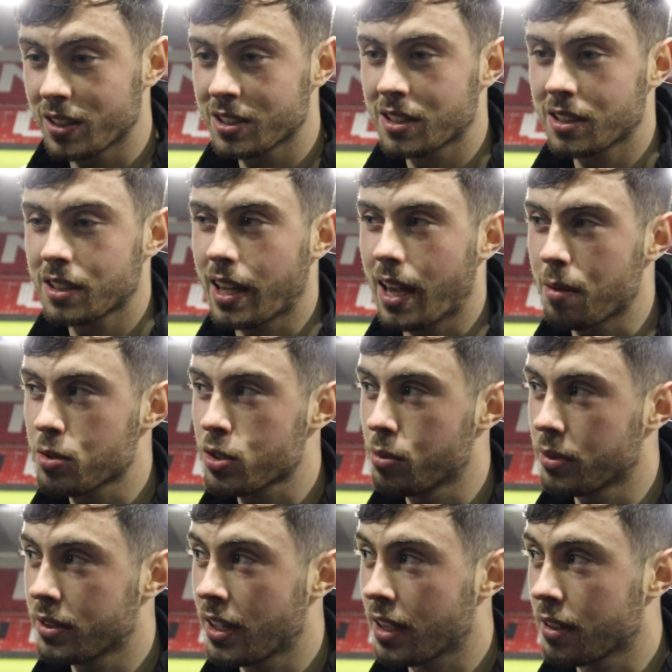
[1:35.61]
This game's
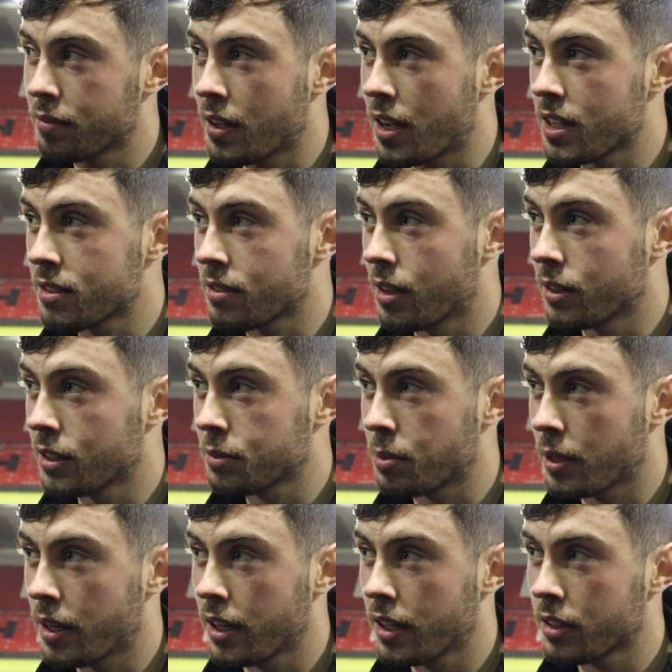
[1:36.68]
coming thick and fast around this
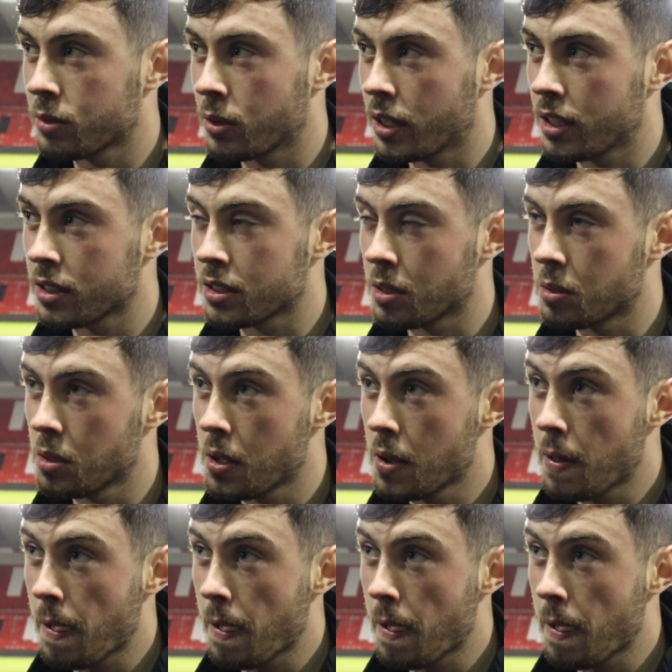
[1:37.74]
period as well, so